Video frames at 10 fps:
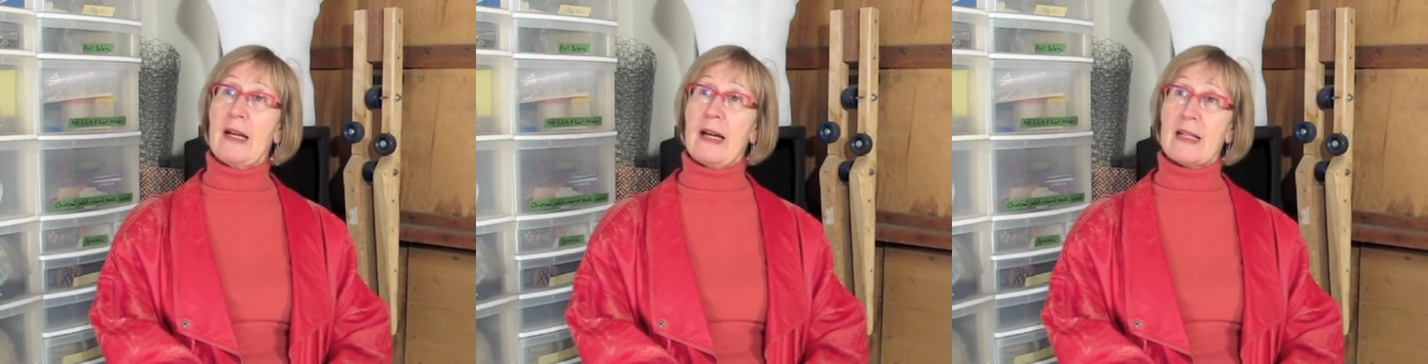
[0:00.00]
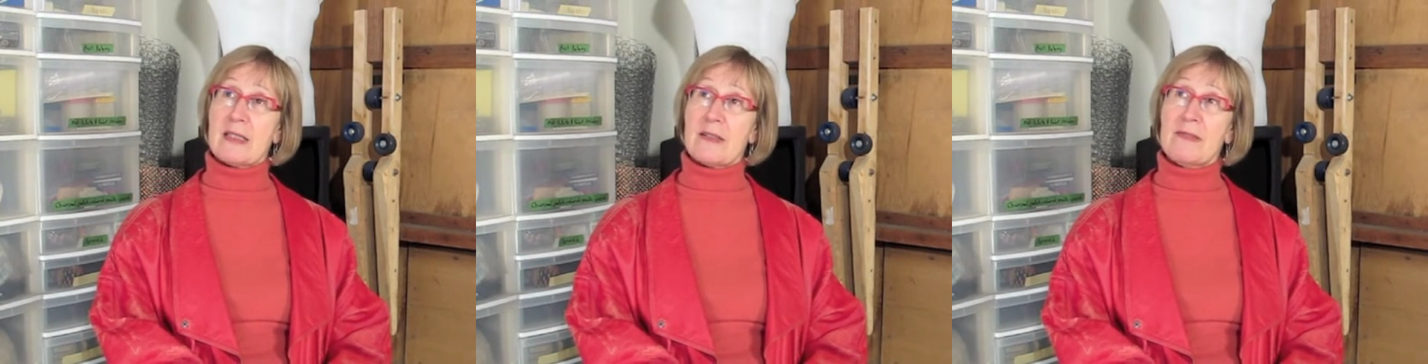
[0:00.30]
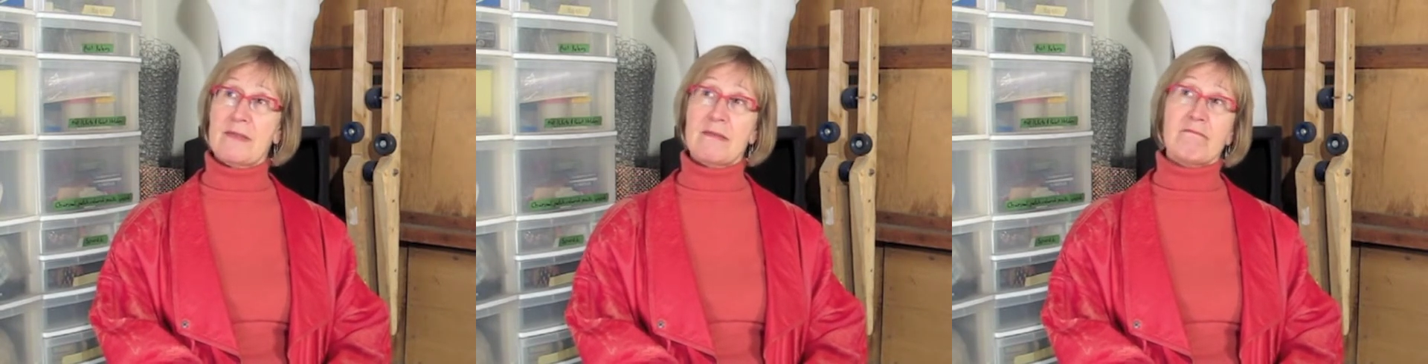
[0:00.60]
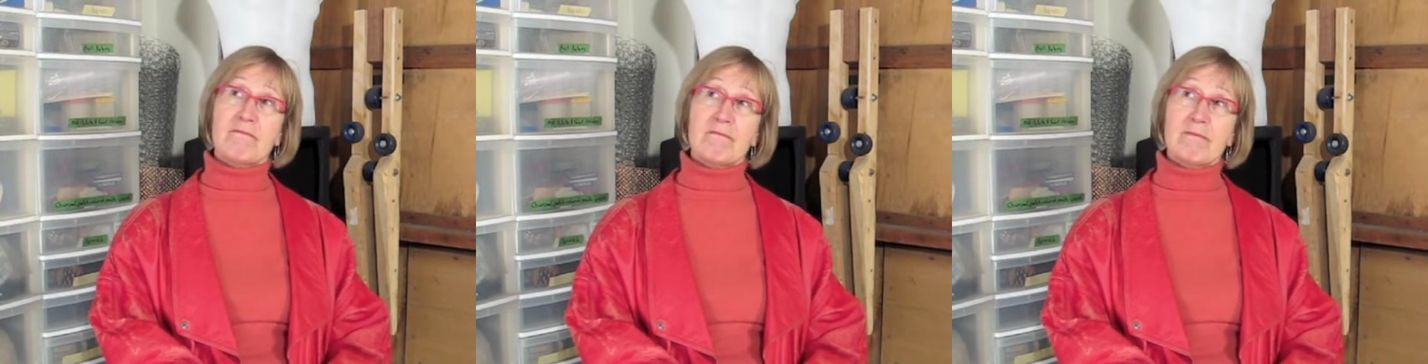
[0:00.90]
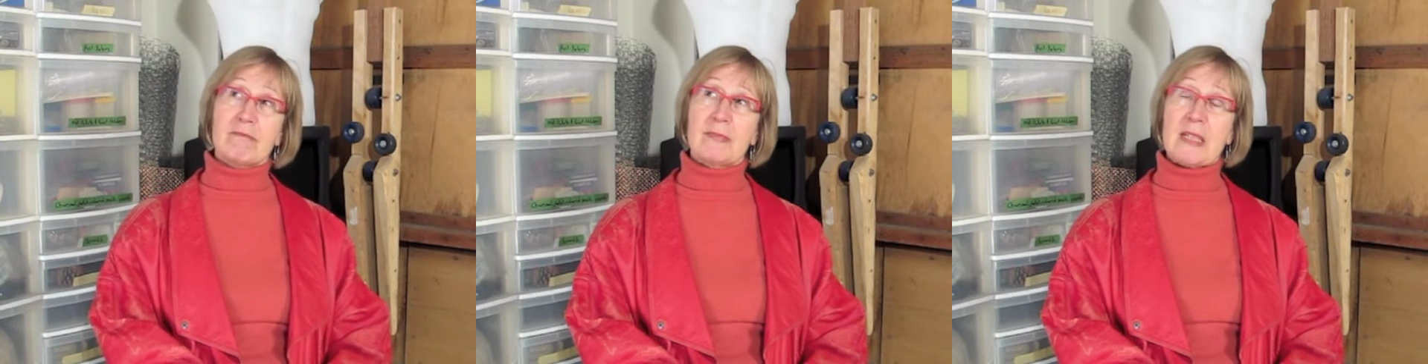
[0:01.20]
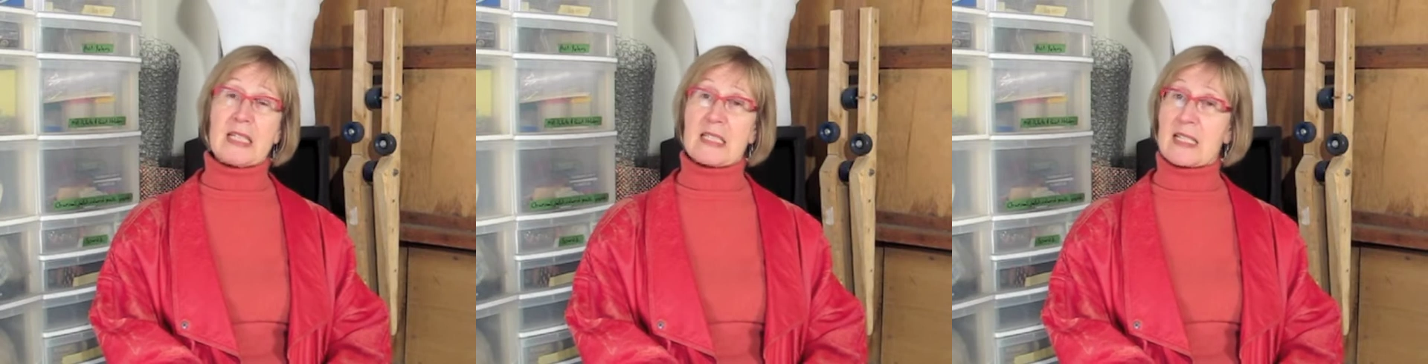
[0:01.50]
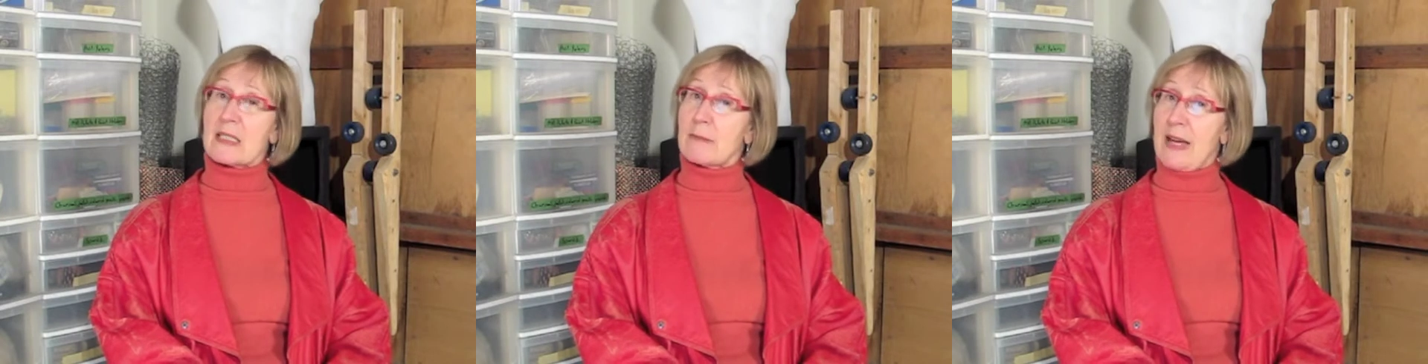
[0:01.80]
as if it
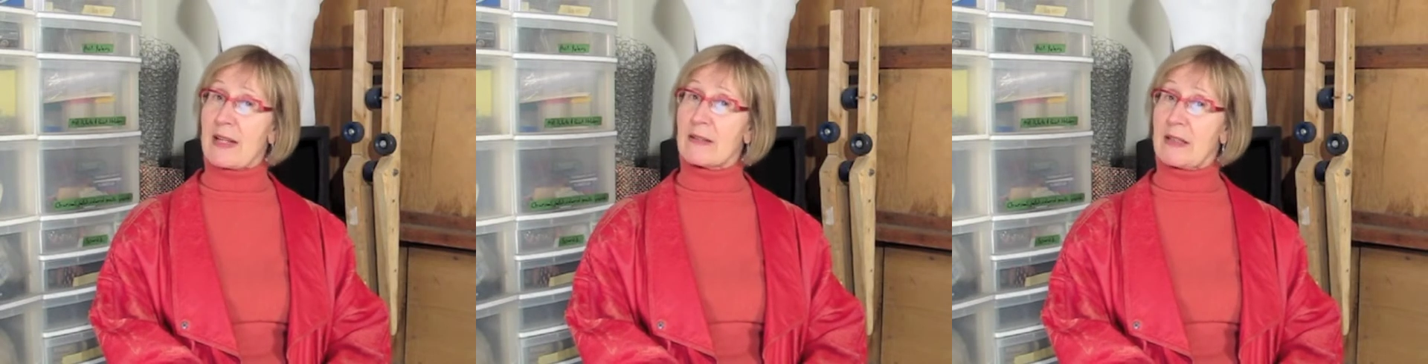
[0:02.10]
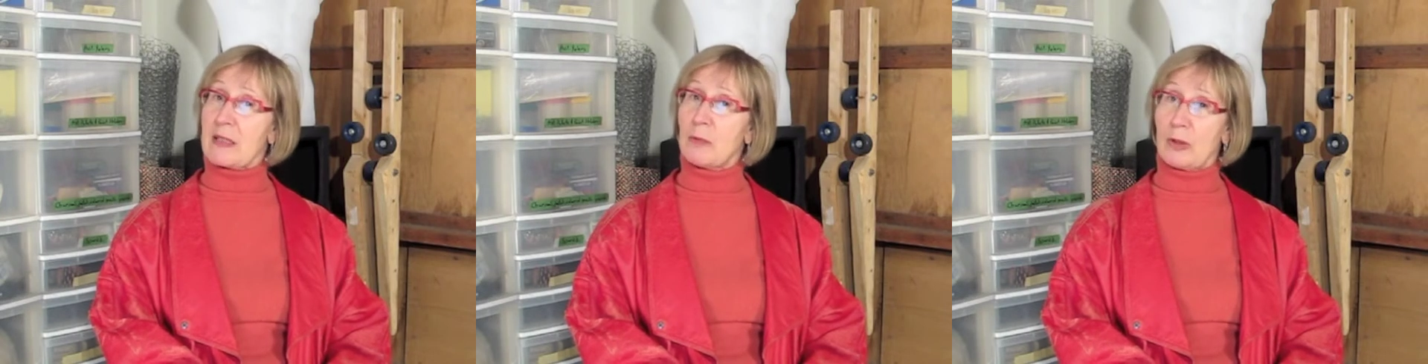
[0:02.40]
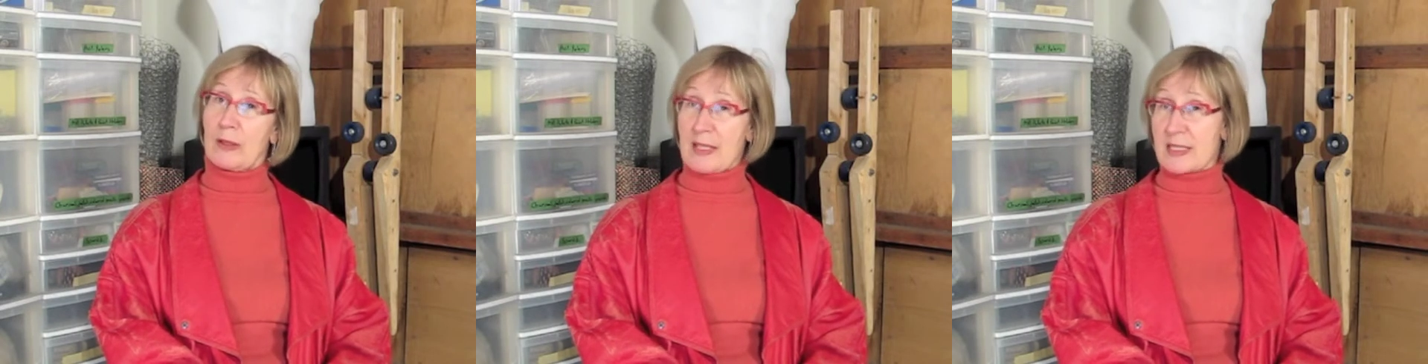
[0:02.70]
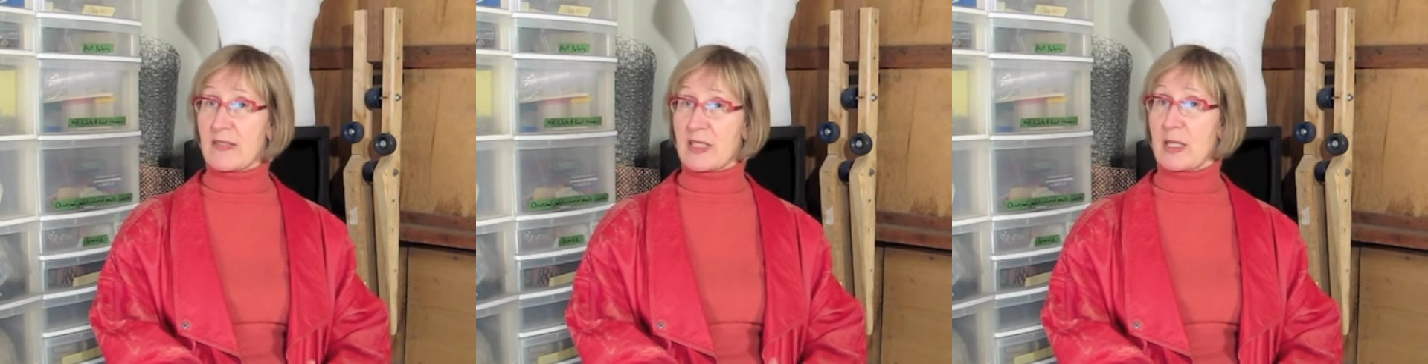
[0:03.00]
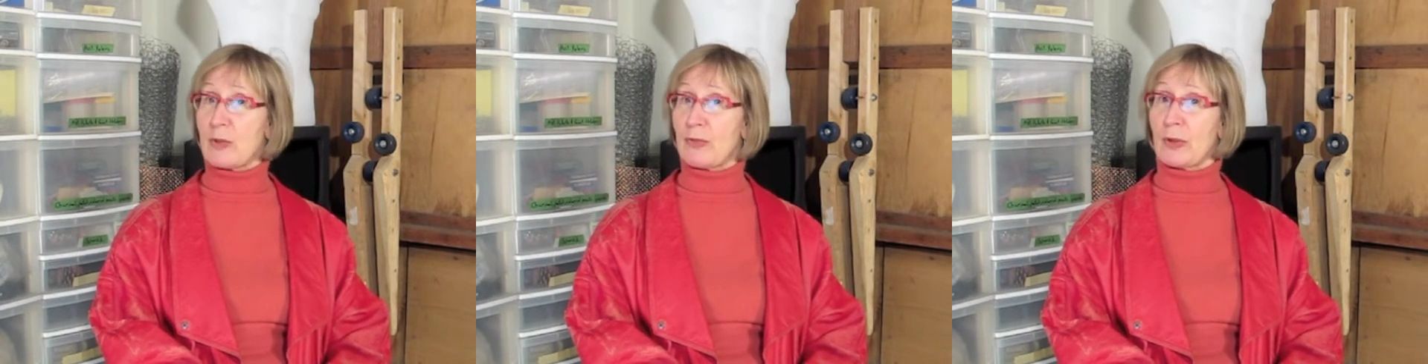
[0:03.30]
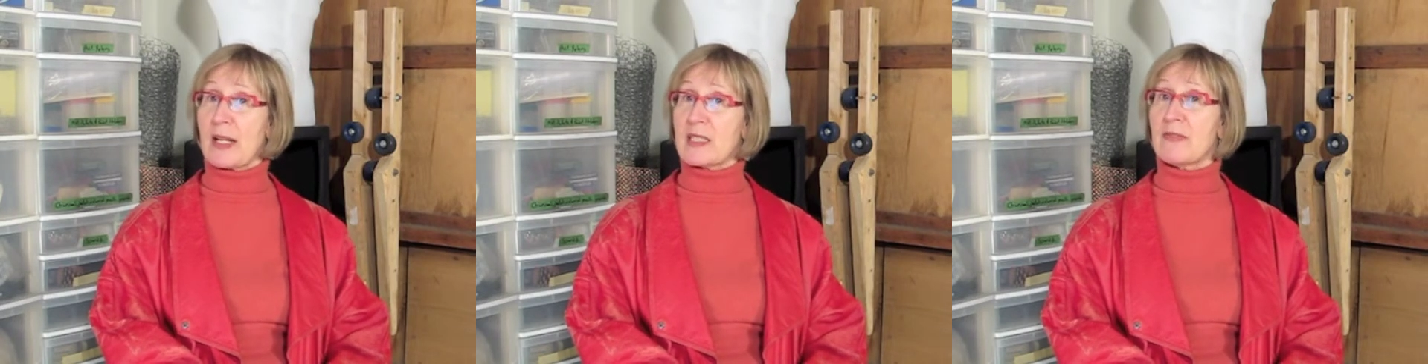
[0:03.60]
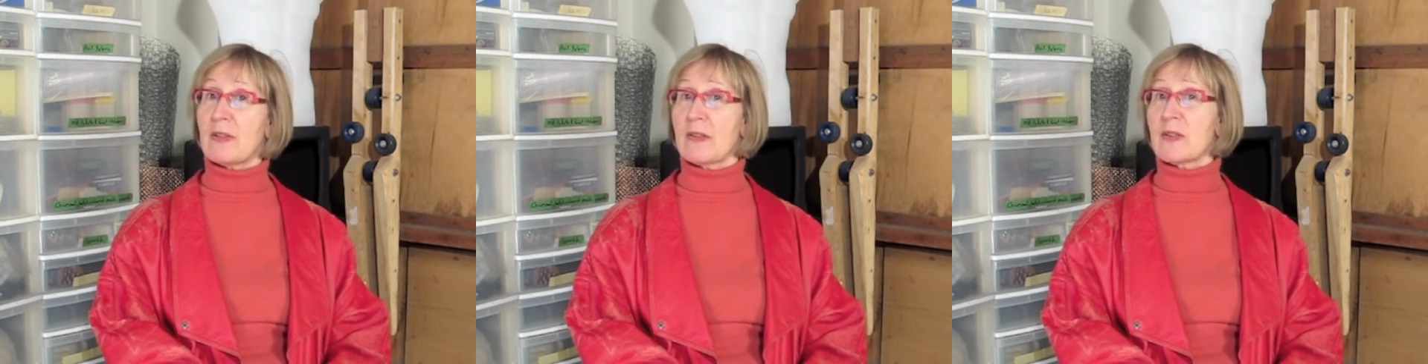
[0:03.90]
doesn't matter anymore, and as I've said before, as
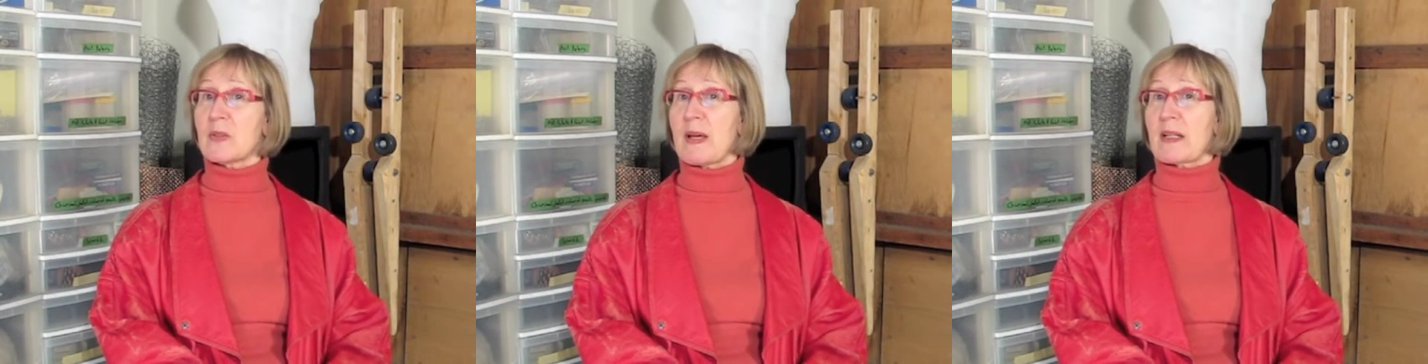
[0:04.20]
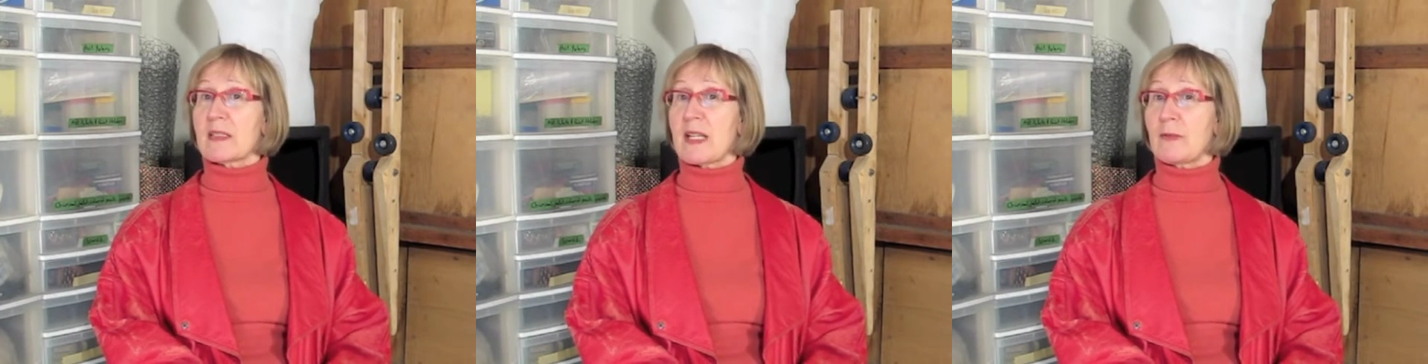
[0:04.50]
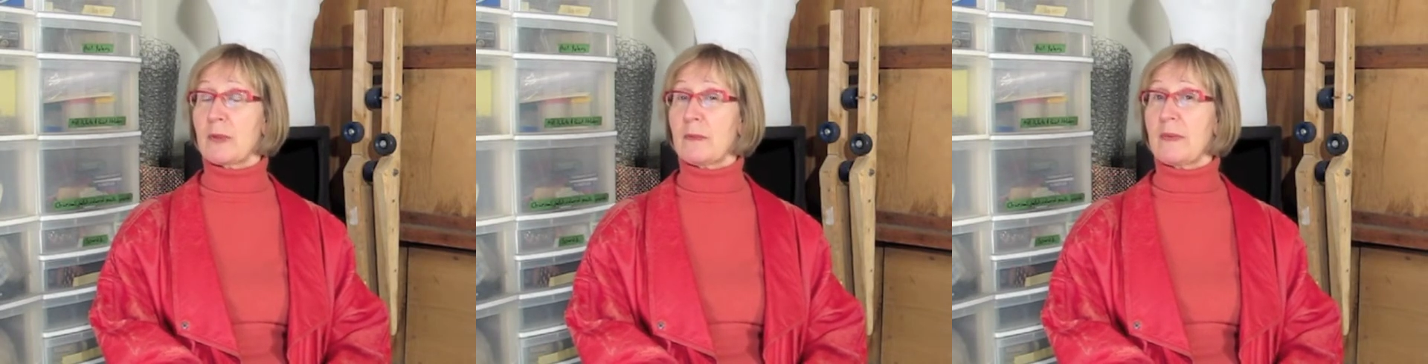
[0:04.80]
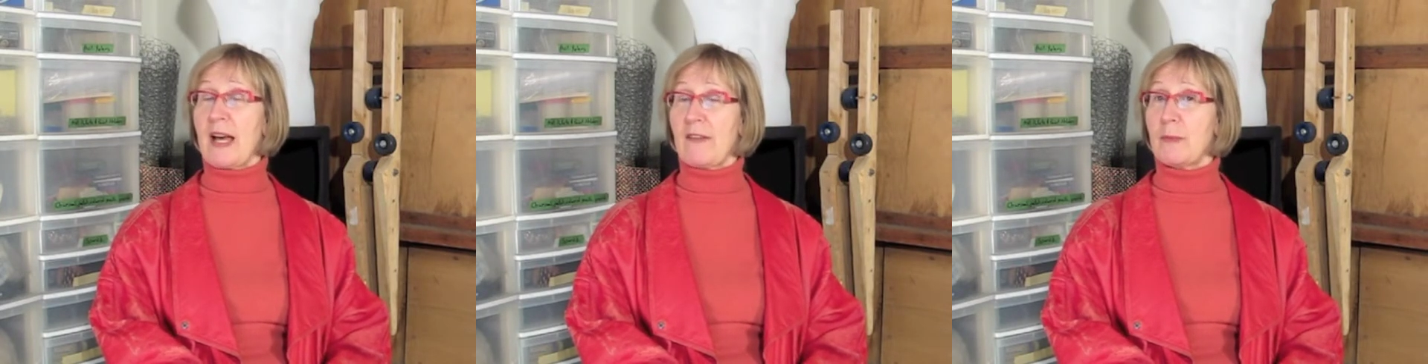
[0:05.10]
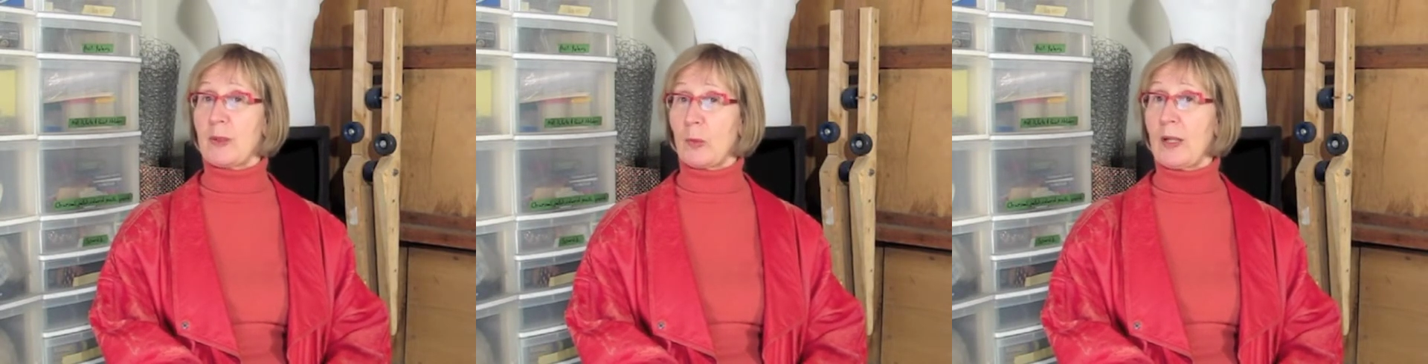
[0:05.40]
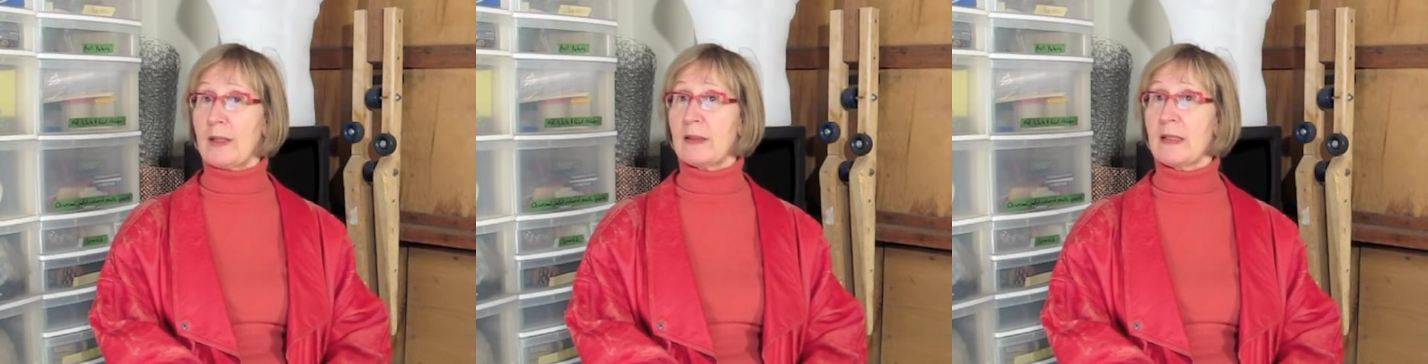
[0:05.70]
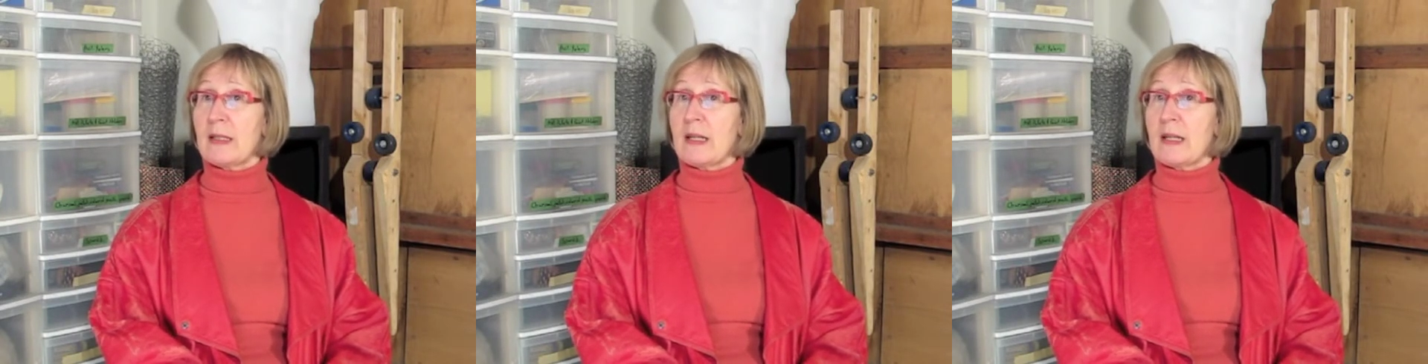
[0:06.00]
if all those battles have been won.